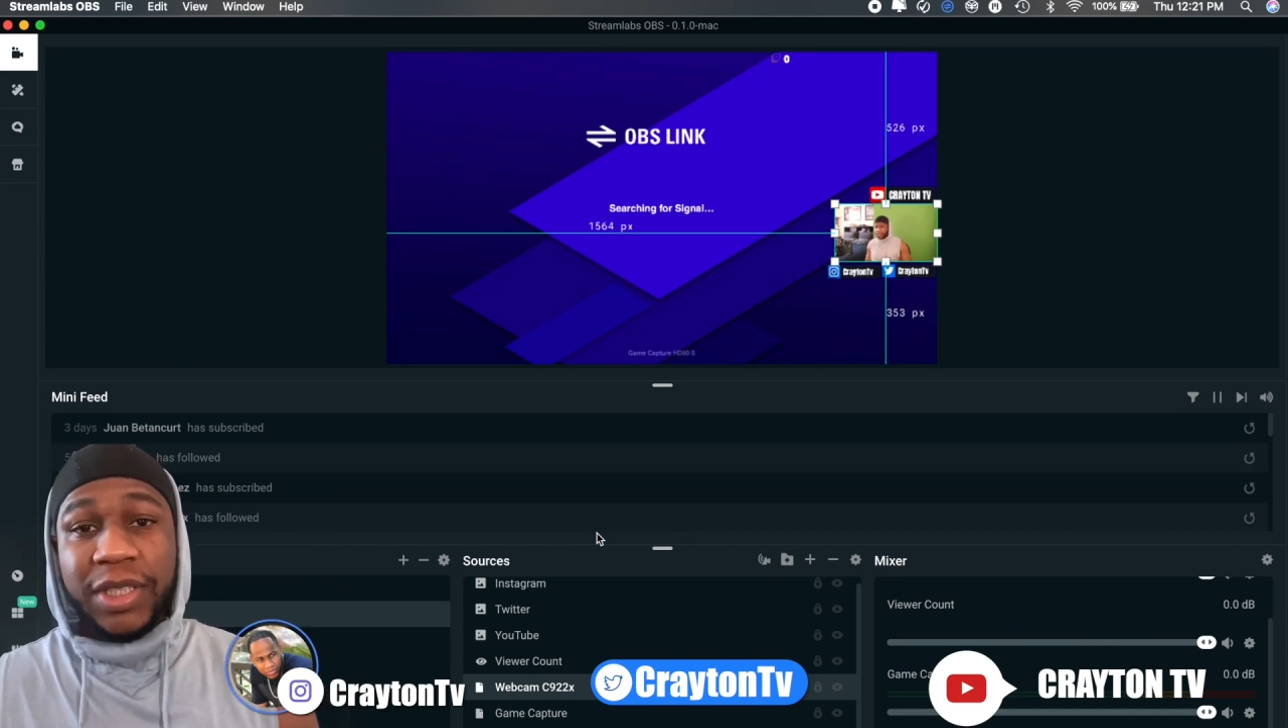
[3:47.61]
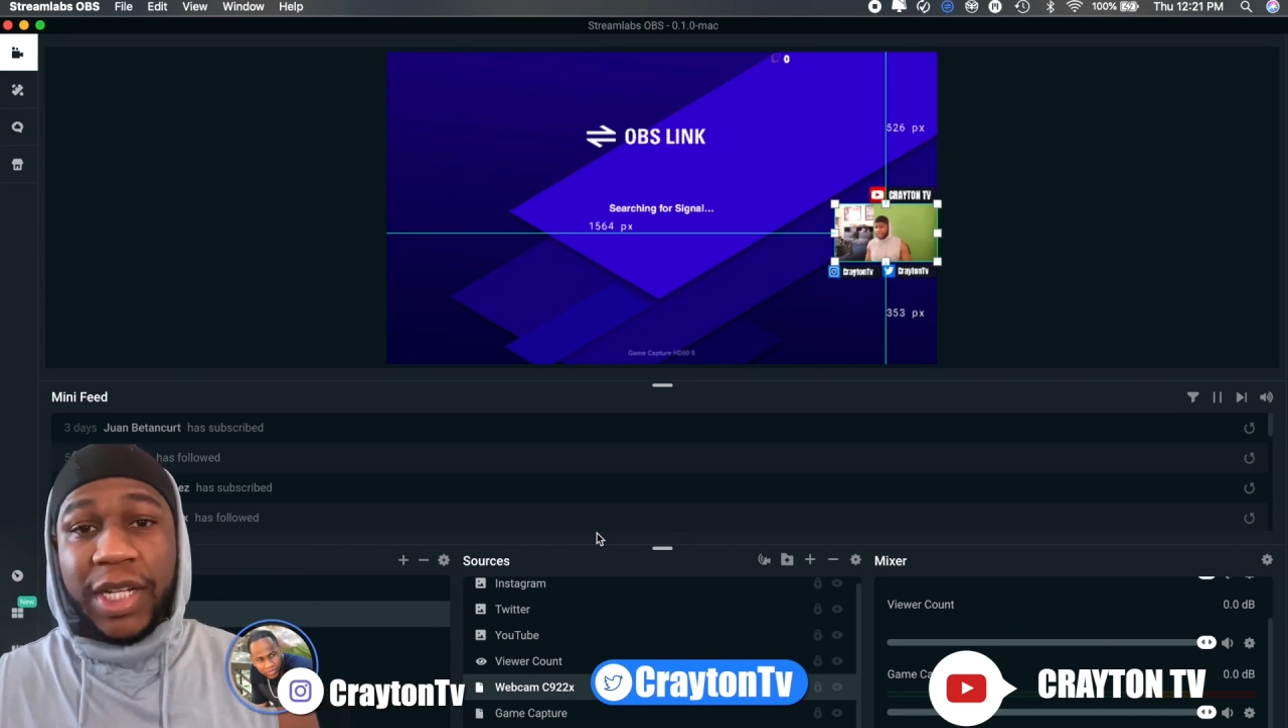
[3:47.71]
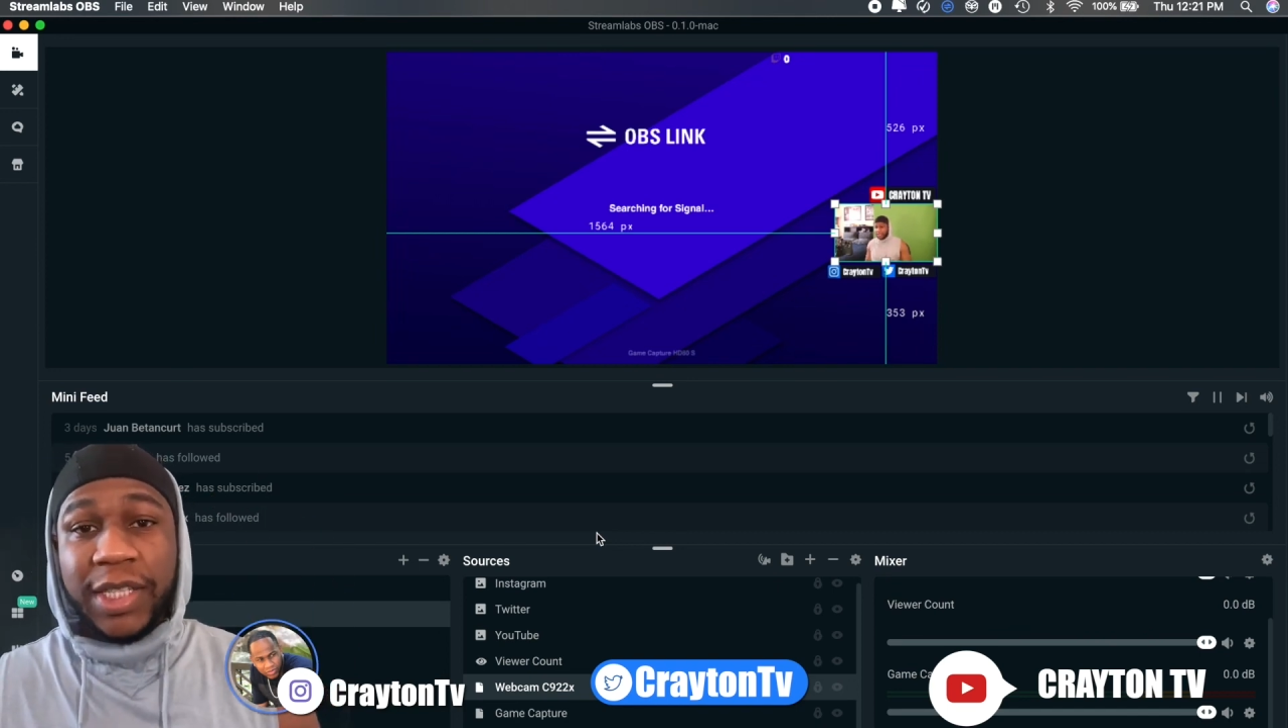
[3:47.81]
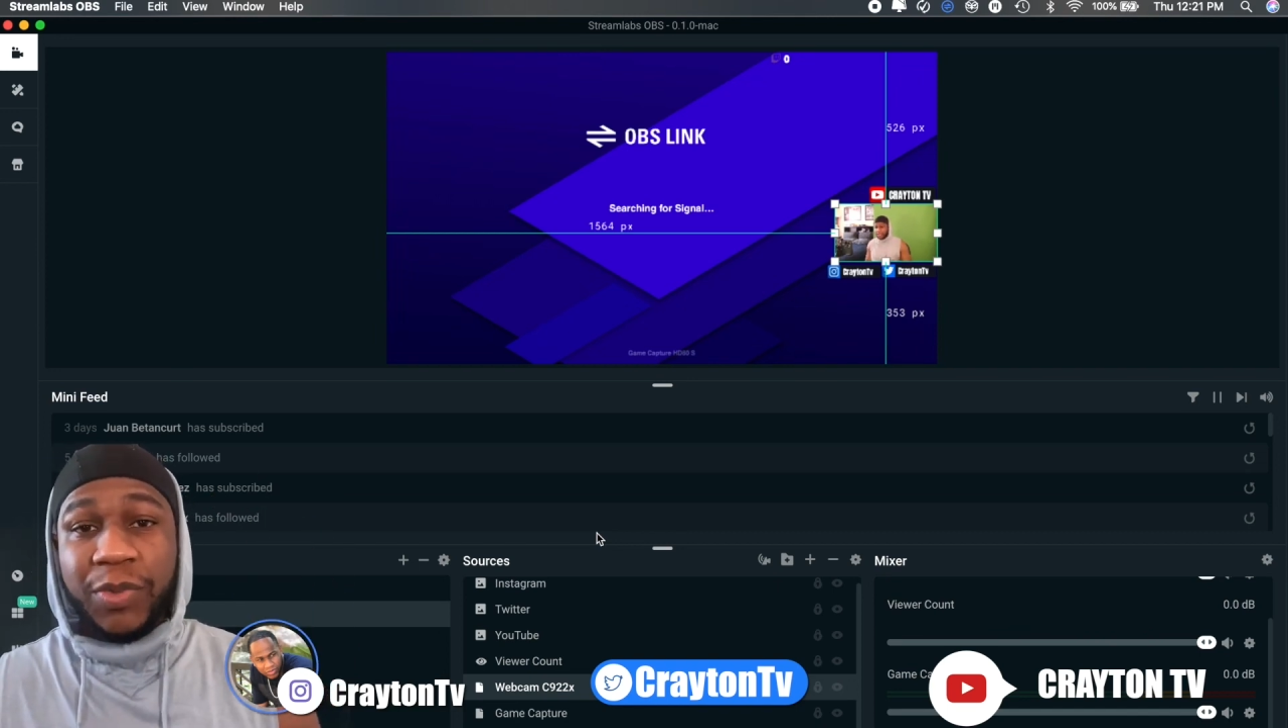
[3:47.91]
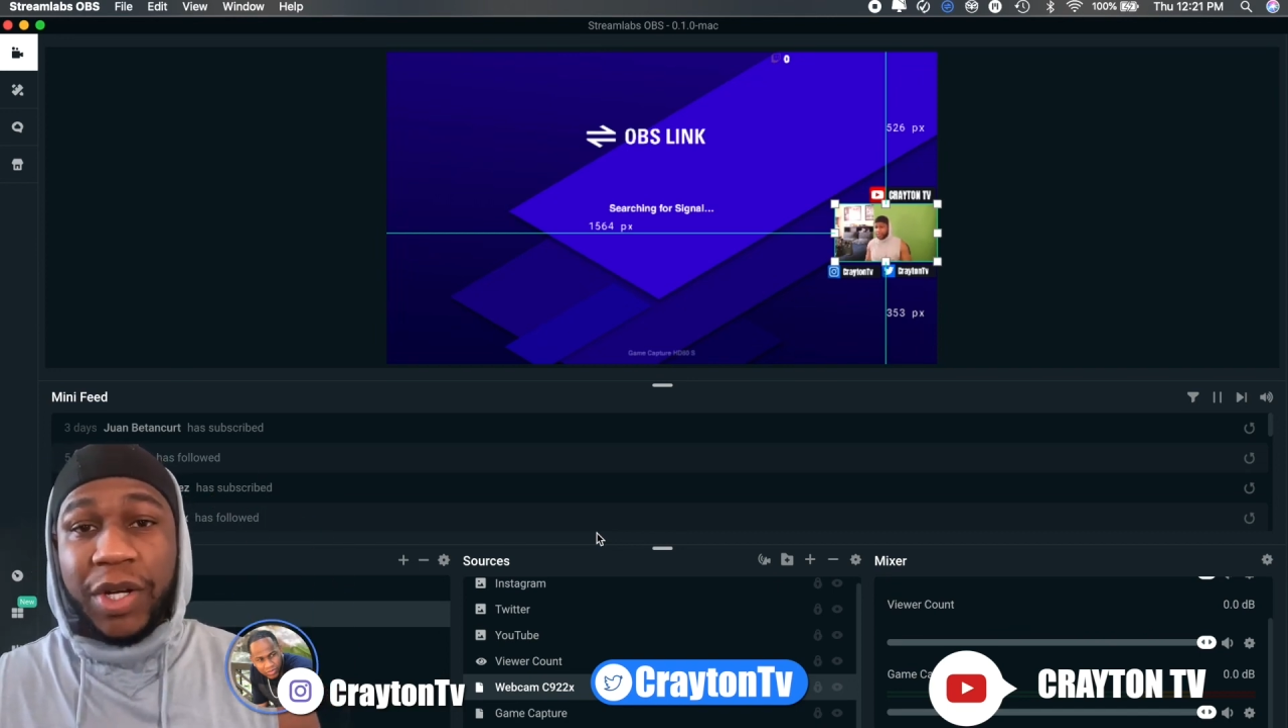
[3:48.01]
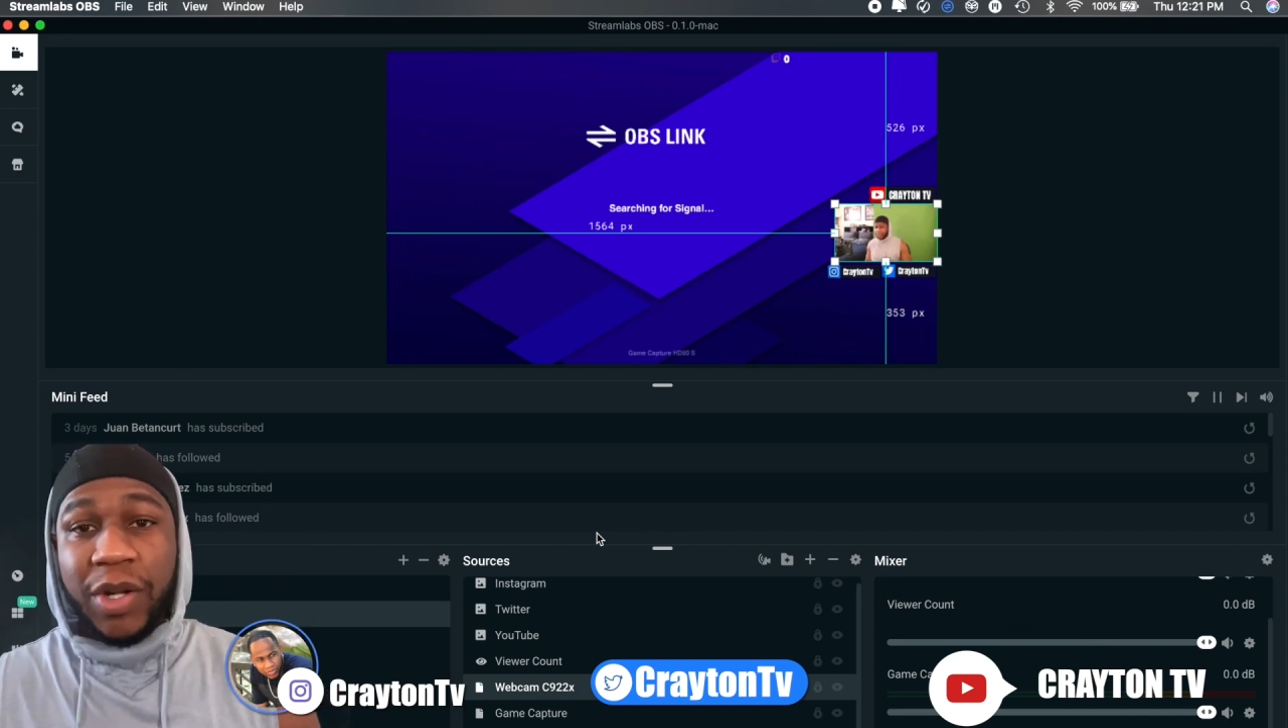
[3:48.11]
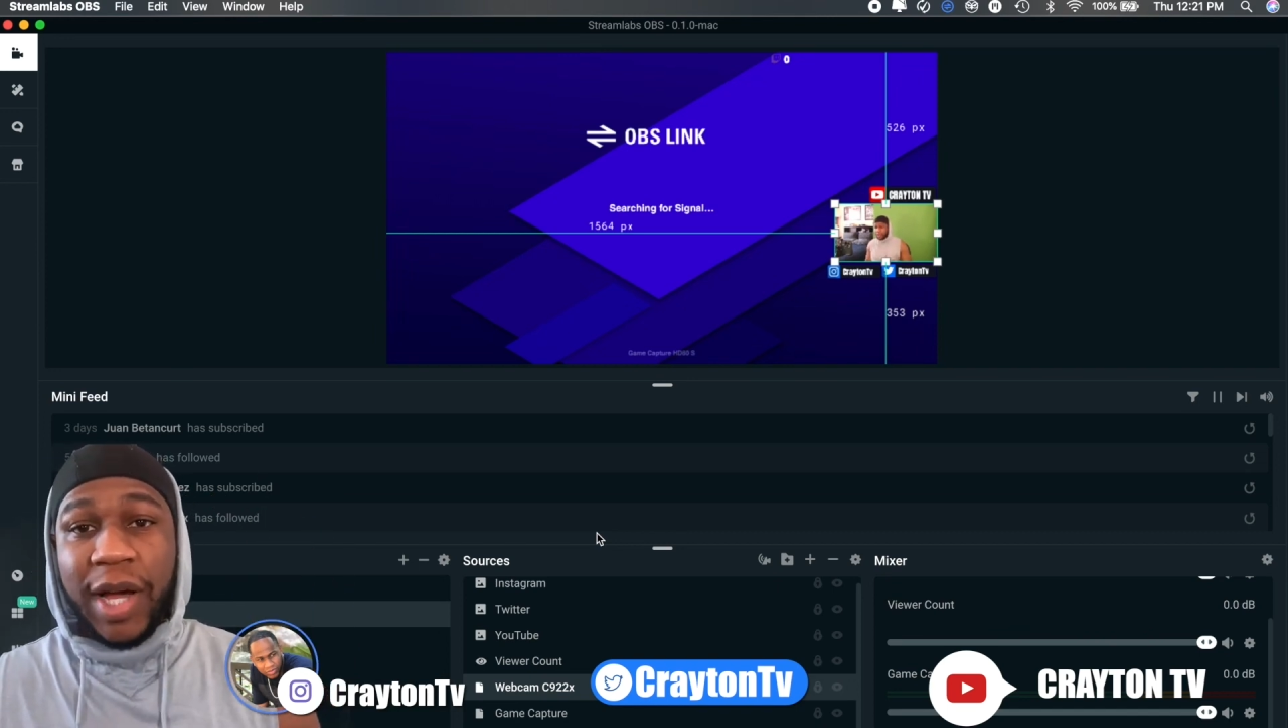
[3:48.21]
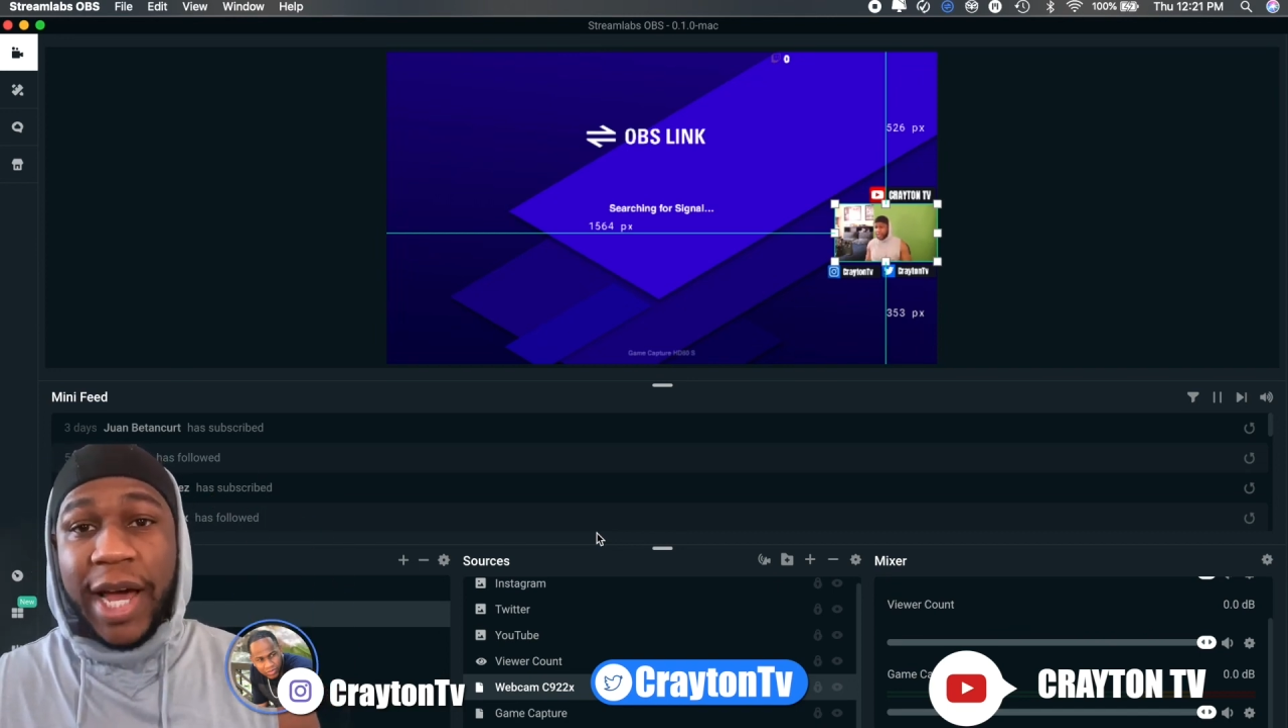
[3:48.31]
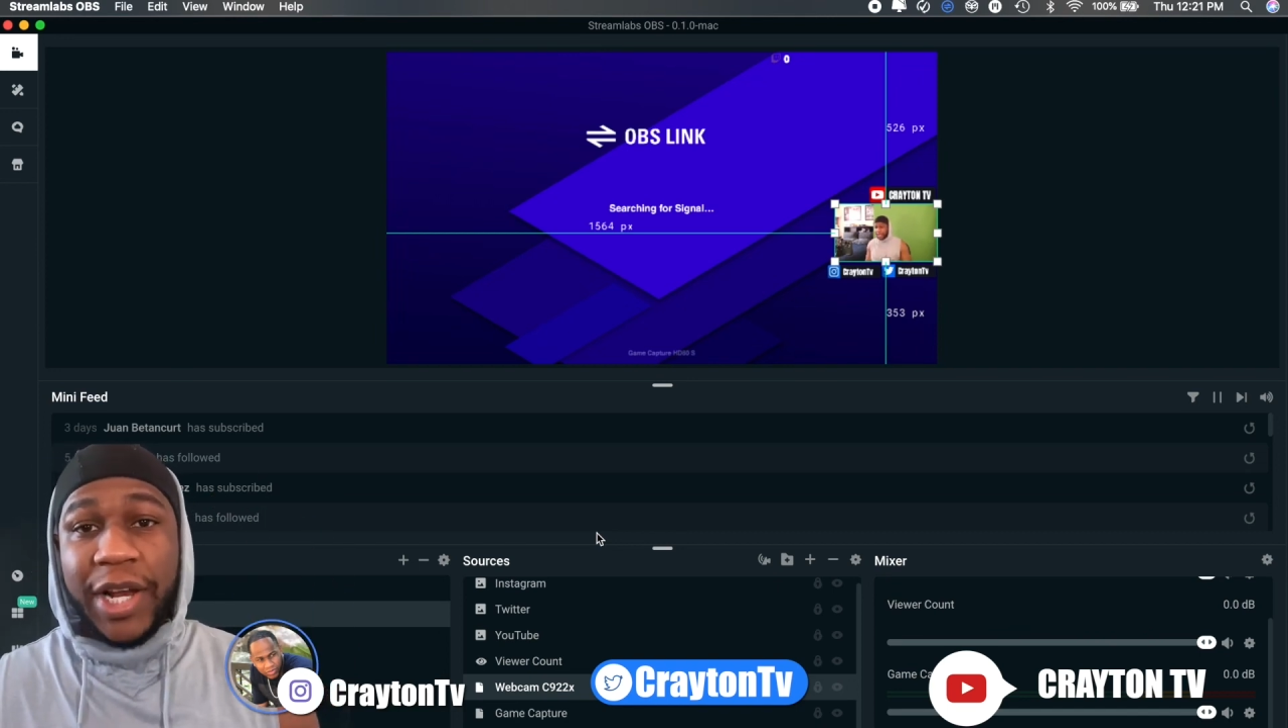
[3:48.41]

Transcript: you guys want to know how